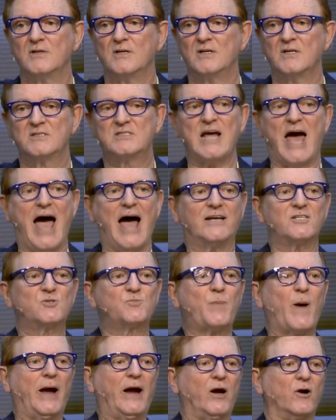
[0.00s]

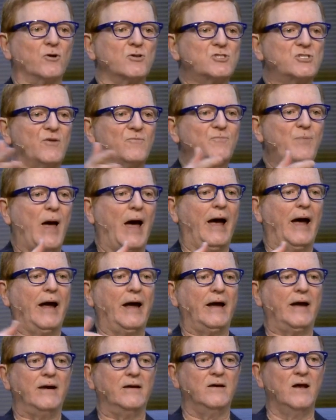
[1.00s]
Taxpayers have
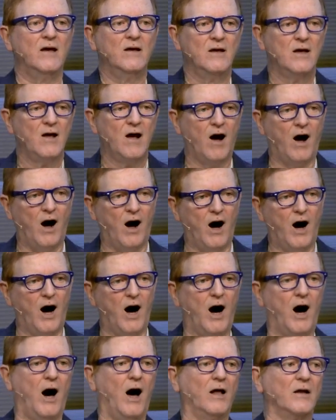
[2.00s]
paid
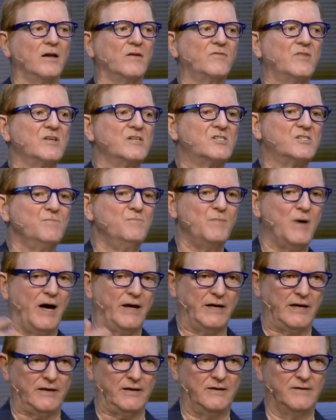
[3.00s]
all of this
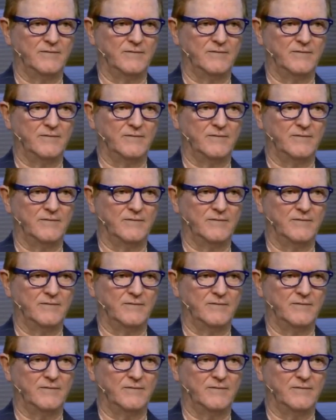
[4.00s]
money